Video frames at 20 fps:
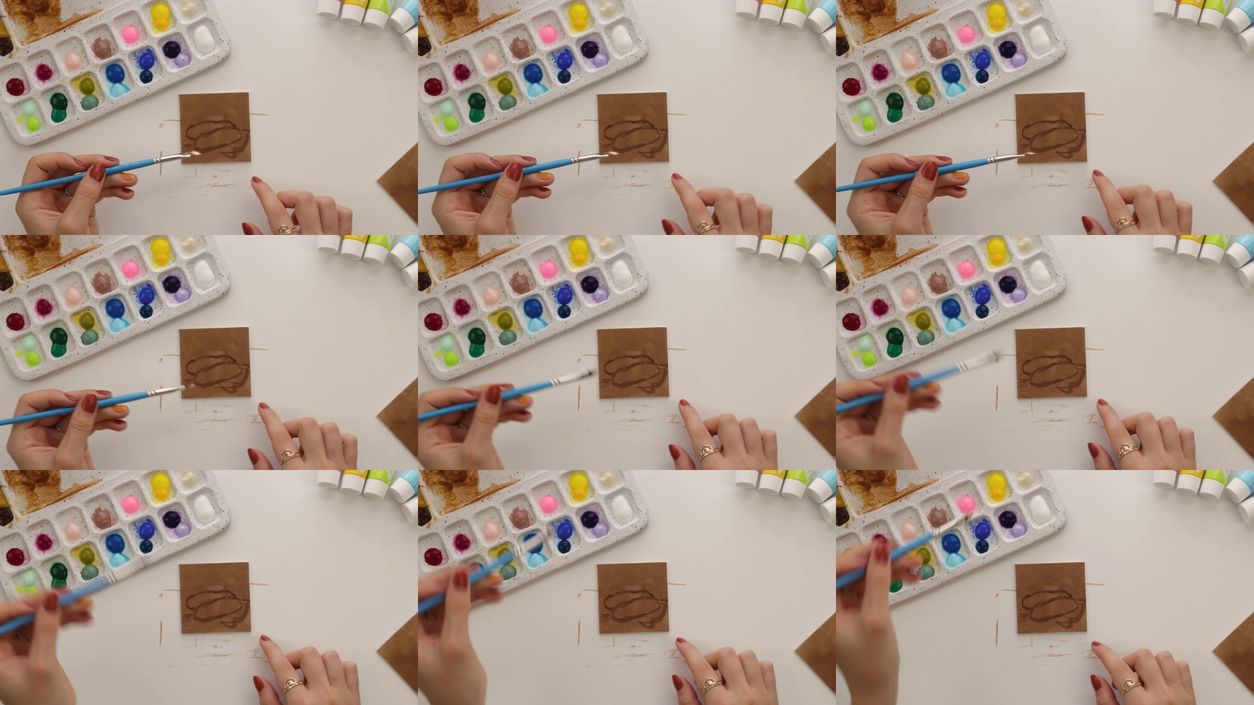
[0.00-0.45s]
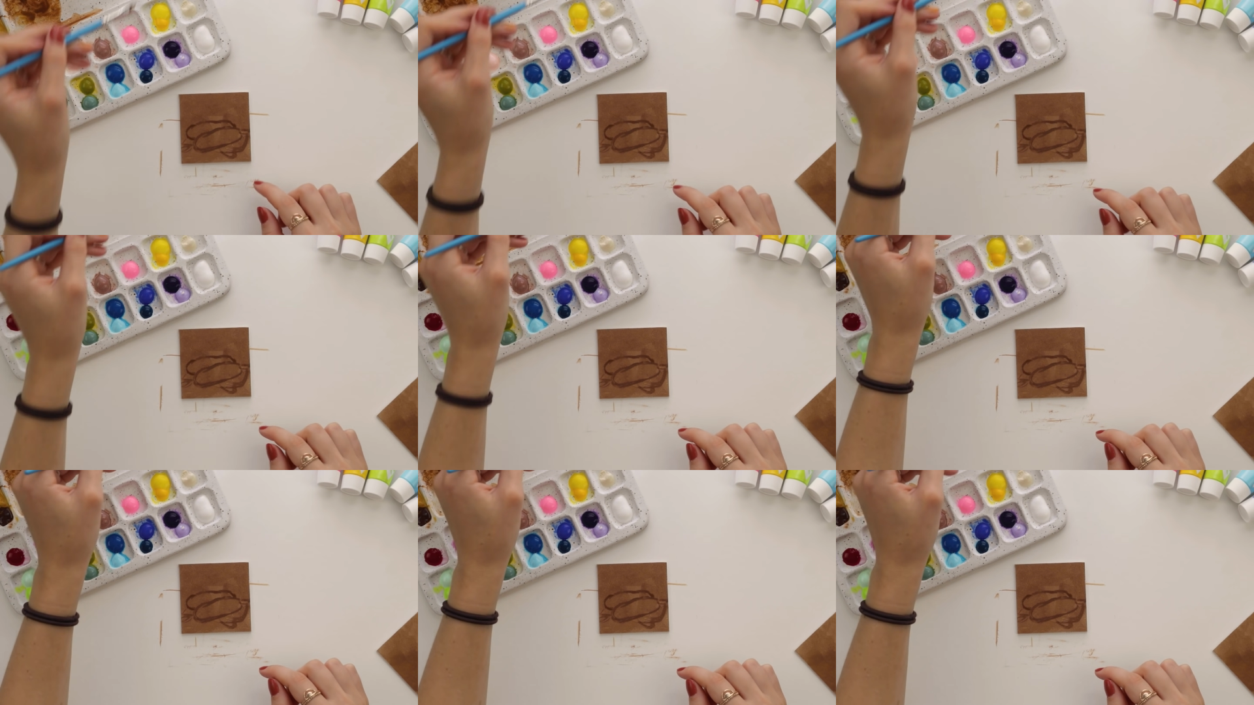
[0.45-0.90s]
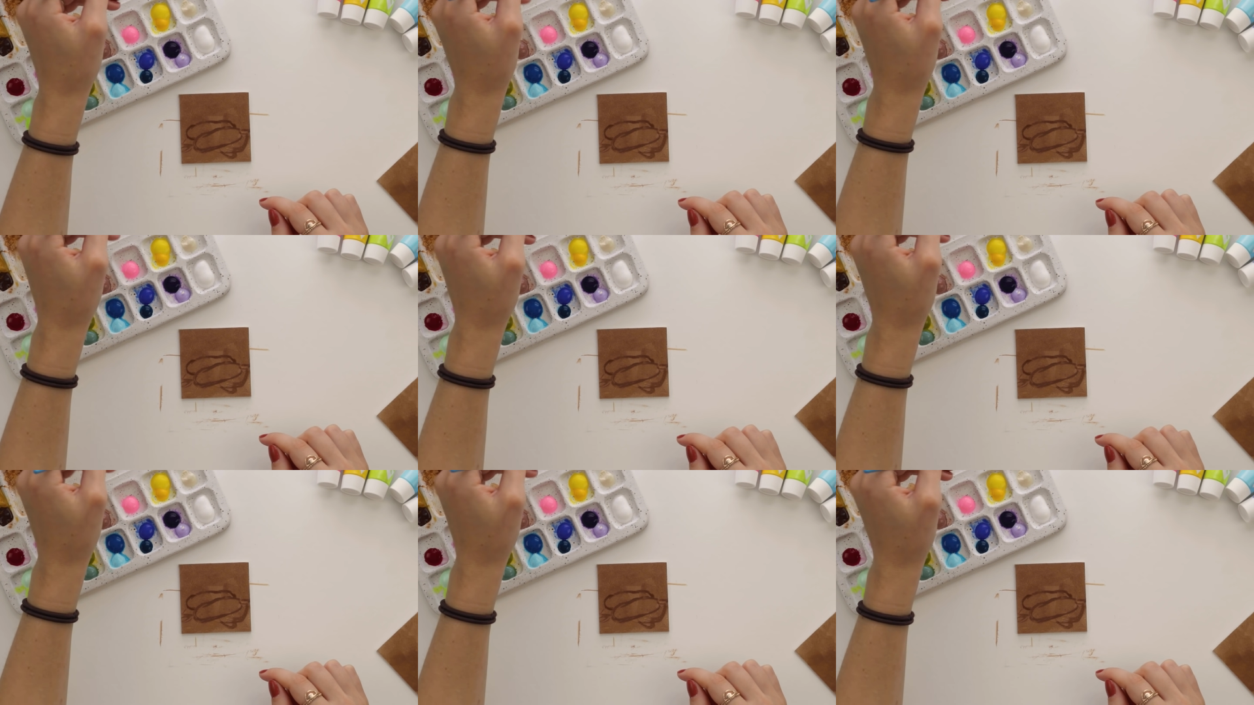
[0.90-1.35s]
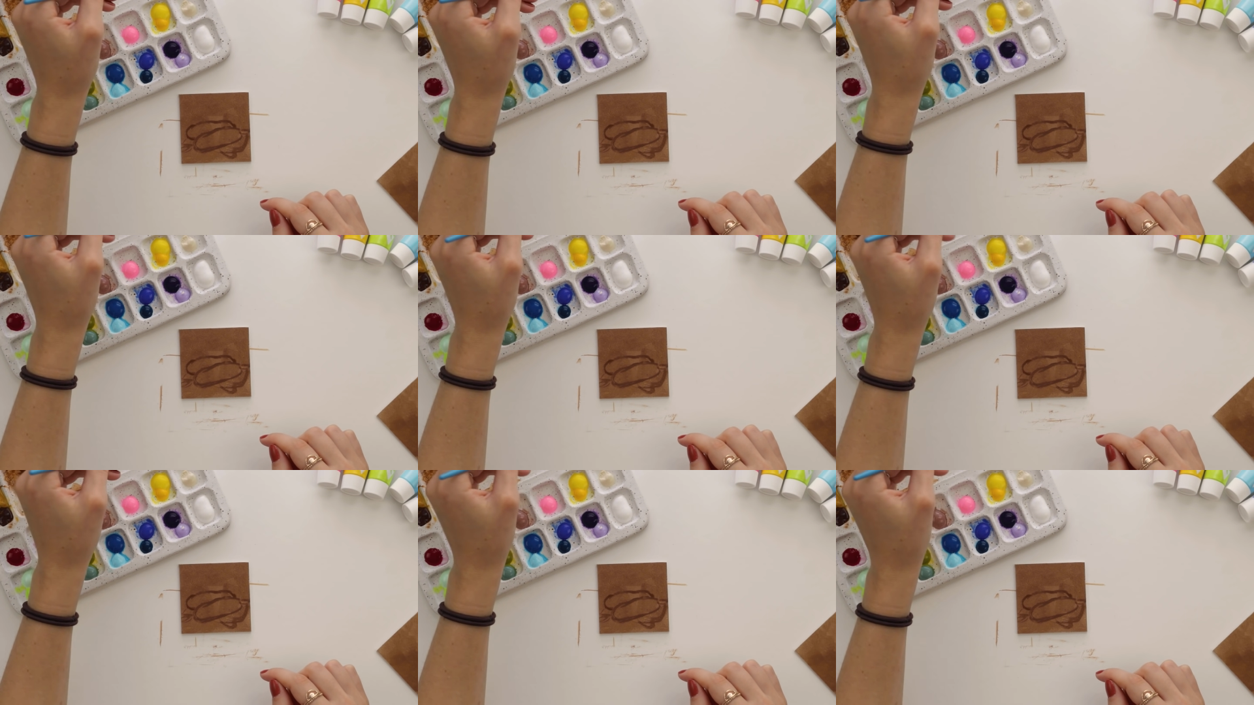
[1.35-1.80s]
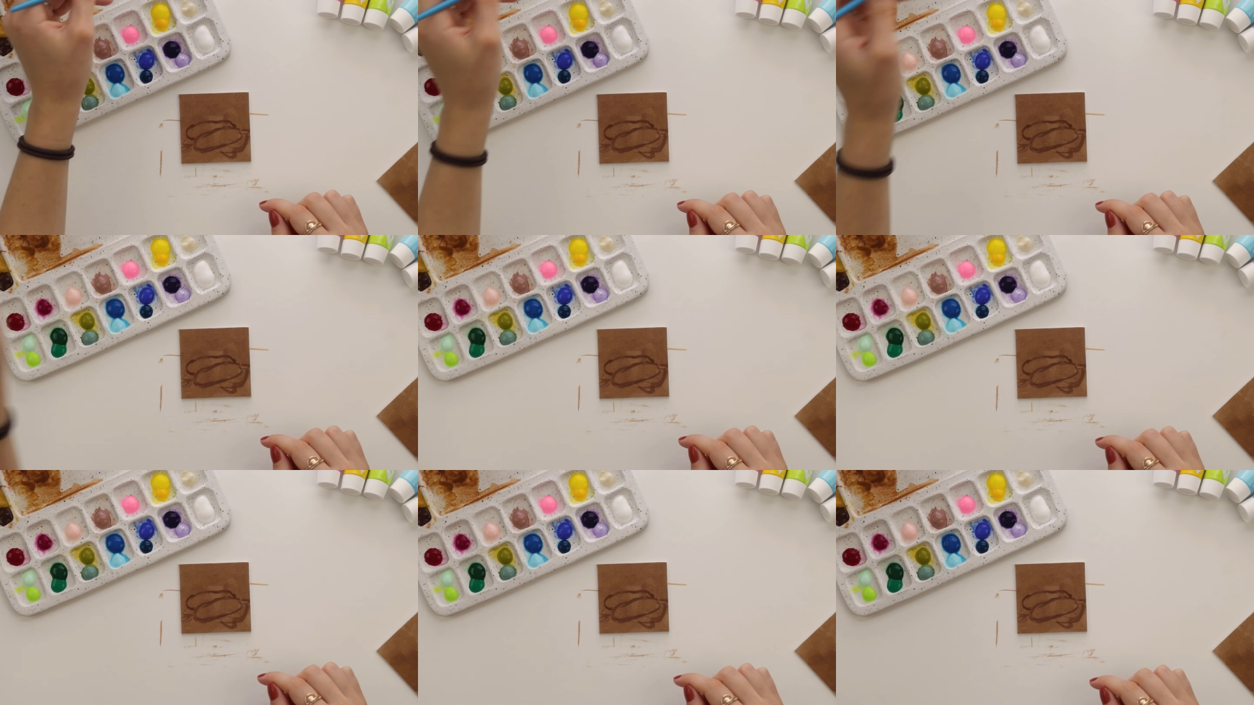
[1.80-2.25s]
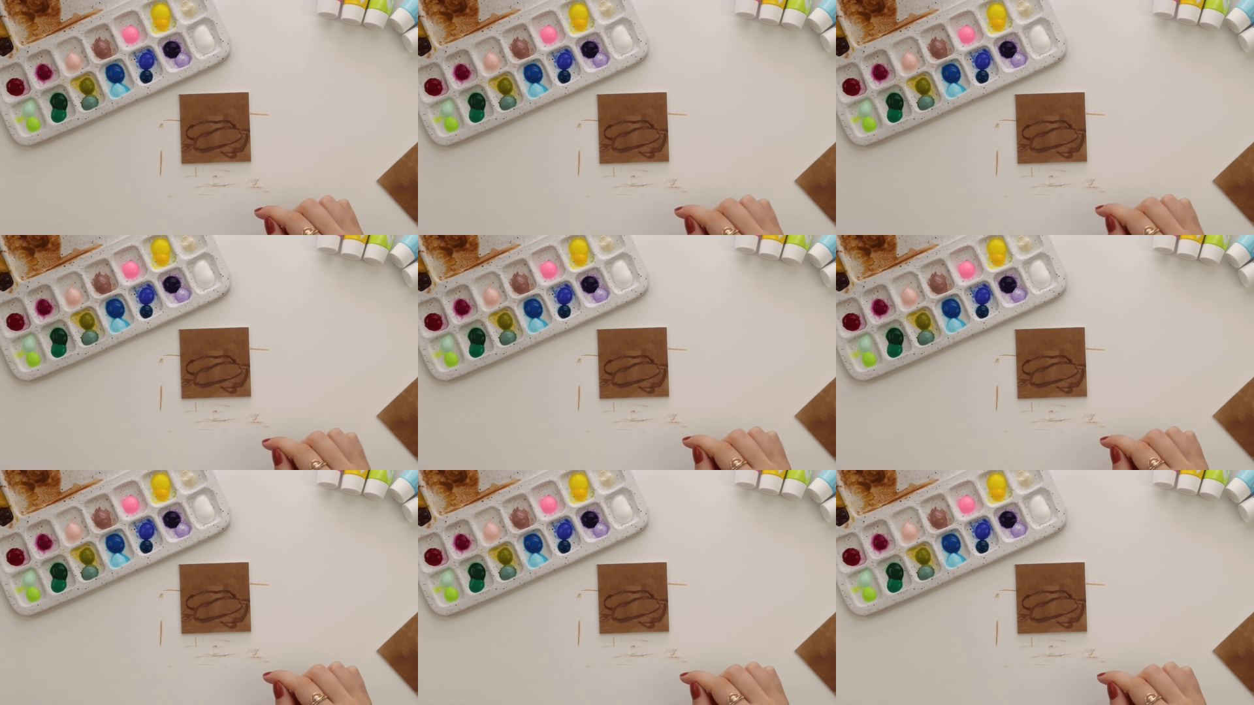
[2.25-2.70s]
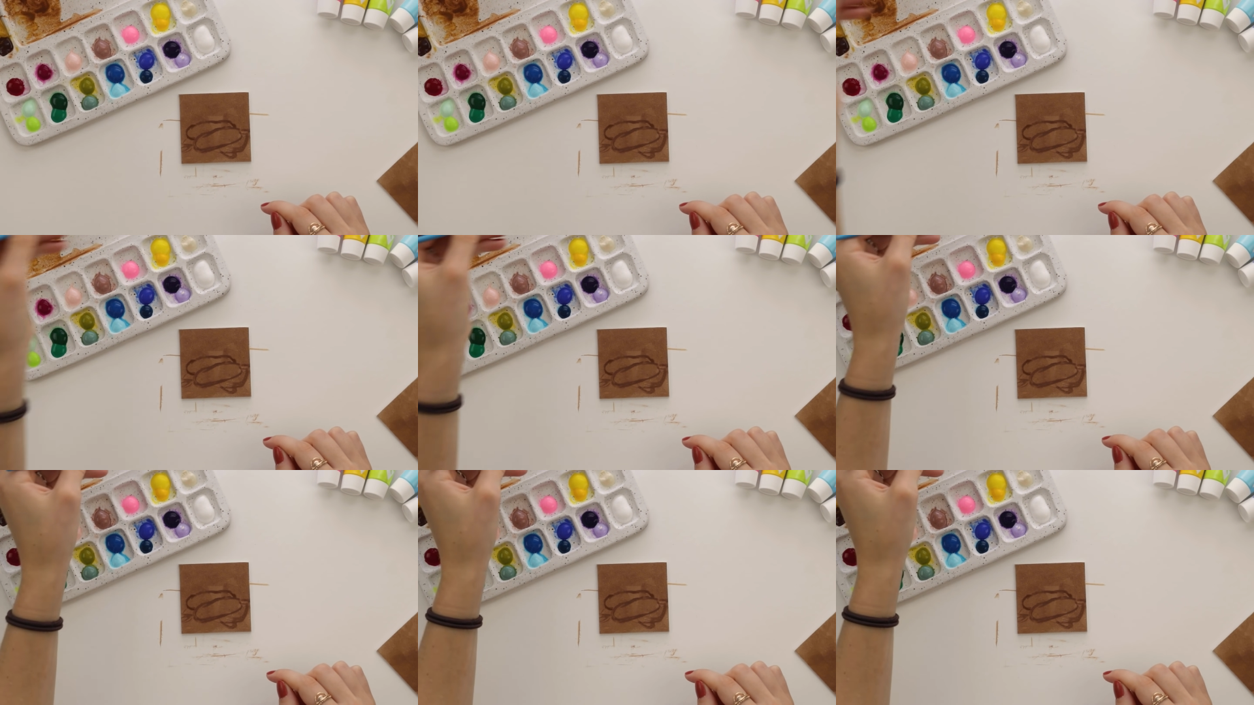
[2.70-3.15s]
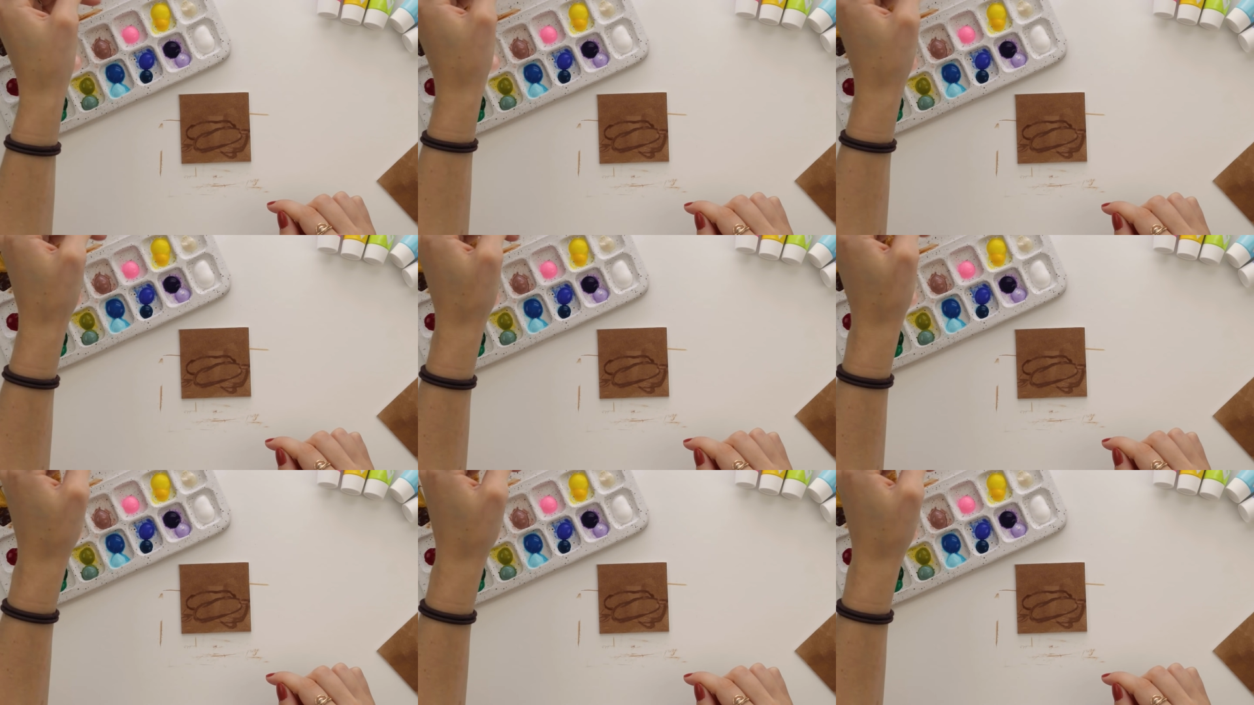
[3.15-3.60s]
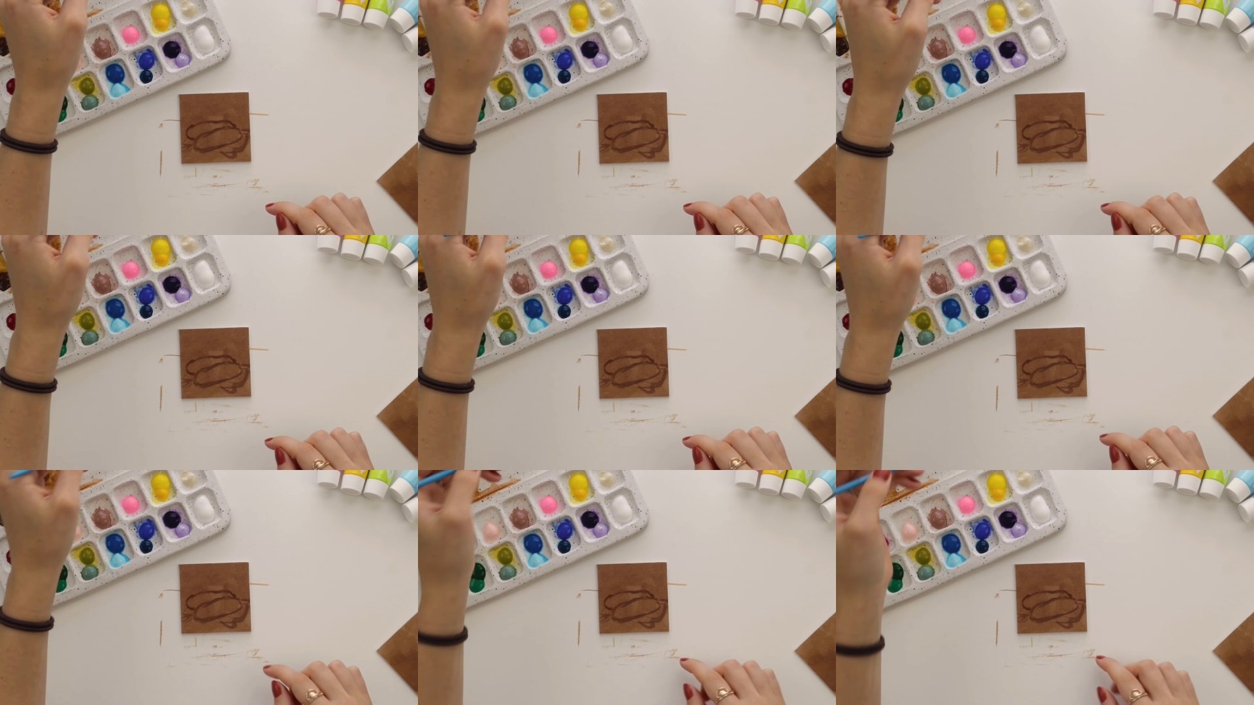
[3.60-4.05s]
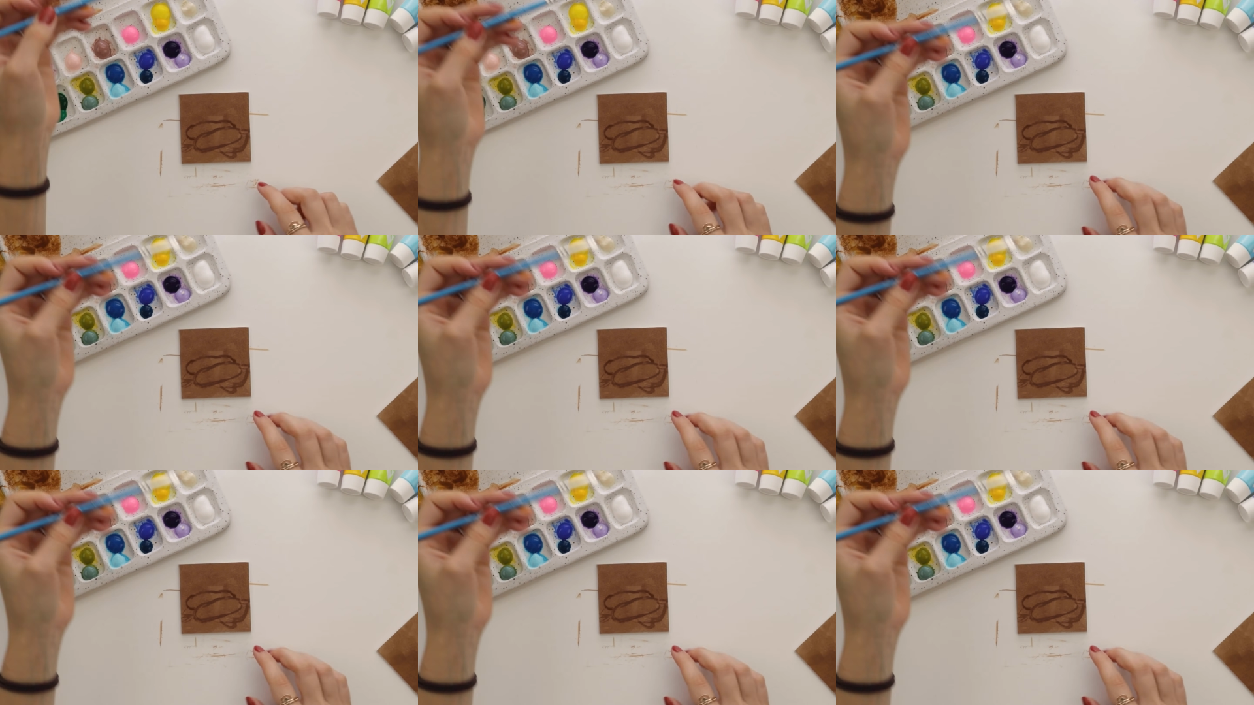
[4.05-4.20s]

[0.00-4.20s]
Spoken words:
(no speaker visible)